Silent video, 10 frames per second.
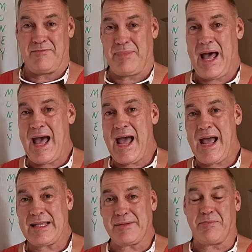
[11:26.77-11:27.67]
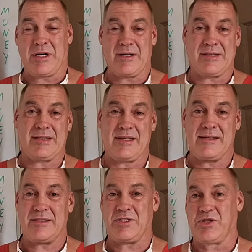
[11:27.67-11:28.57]
bags,
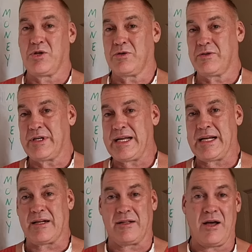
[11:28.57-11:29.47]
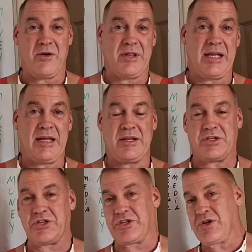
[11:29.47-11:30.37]
purses, jewelry, clothing,
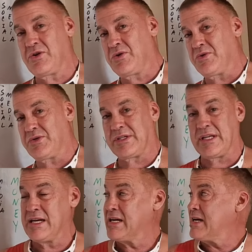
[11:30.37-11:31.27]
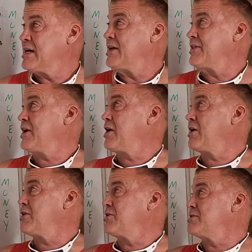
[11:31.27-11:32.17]
shoes.
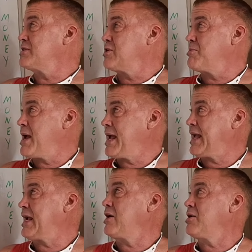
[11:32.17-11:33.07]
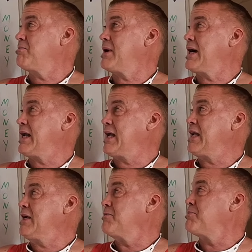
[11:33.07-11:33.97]
They're making good
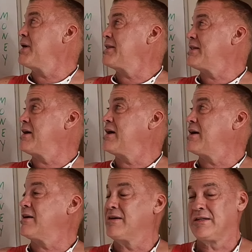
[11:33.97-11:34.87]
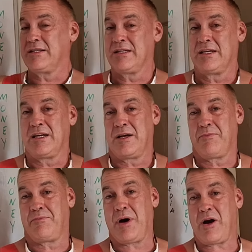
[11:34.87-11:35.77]
money, but they're
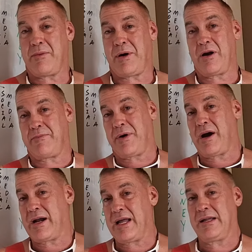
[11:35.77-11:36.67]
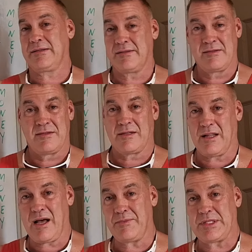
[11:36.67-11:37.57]
party, party, party,
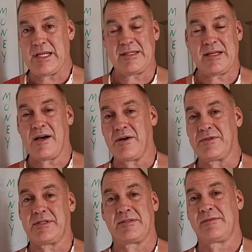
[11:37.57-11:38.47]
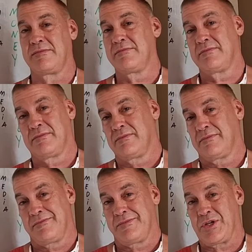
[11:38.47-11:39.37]
clubs, discos,
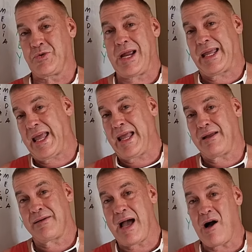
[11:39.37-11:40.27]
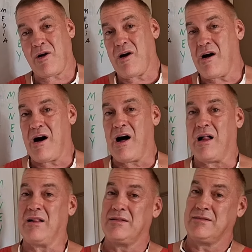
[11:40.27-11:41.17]
drinking,
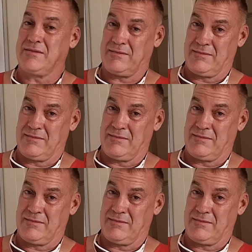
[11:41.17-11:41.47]
alcohol.